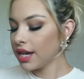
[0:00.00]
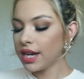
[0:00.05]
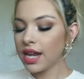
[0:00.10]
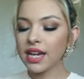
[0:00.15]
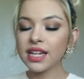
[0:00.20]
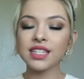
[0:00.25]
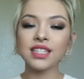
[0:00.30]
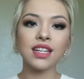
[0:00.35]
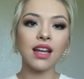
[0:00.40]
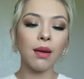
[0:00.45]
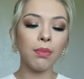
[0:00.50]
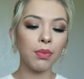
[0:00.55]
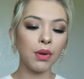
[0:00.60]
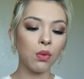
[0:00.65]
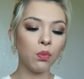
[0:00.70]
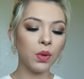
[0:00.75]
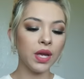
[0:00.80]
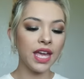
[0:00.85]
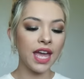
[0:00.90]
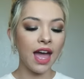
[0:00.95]
Next
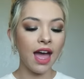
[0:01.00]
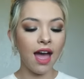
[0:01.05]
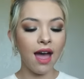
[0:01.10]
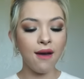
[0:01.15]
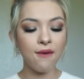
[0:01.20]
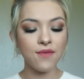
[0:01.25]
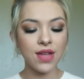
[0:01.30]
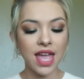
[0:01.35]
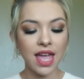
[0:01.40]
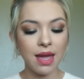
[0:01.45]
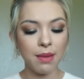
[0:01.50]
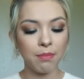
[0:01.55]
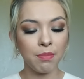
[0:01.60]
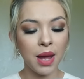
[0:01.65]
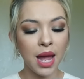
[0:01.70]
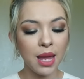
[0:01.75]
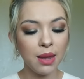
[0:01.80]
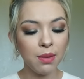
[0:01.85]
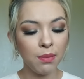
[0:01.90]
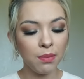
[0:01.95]
up, we have a
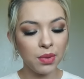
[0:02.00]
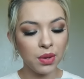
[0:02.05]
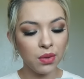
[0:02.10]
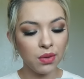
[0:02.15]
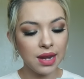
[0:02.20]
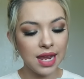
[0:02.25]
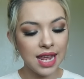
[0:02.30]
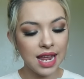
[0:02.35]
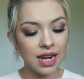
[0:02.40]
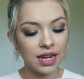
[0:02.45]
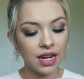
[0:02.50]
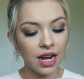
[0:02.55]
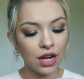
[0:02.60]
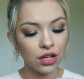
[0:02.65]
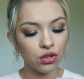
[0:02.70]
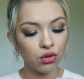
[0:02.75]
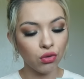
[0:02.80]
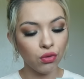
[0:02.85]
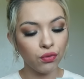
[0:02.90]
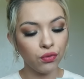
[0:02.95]
Bite Beauty
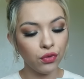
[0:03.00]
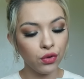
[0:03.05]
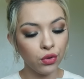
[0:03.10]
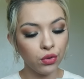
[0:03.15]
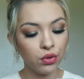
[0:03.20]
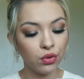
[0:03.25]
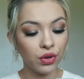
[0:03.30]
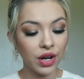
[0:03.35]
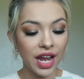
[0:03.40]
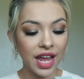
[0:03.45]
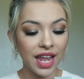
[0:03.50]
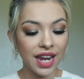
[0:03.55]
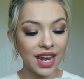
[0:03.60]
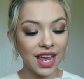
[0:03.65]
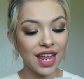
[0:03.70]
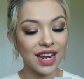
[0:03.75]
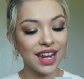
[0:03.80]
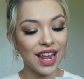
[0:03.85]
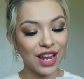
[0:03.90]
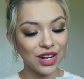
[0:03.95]
Natural Food
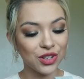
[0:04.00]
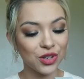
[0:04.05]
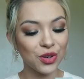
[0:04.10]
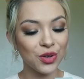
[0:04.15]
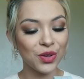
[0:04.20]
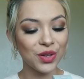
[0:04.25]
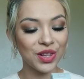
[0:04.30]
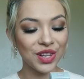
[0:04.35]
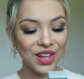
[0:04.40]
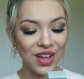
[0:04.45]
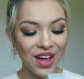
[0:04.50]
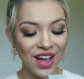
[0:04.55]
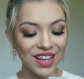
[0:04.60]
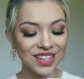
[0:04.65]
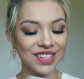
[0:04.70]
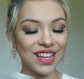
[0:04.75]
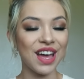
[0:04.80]
Grade Natural Gloss.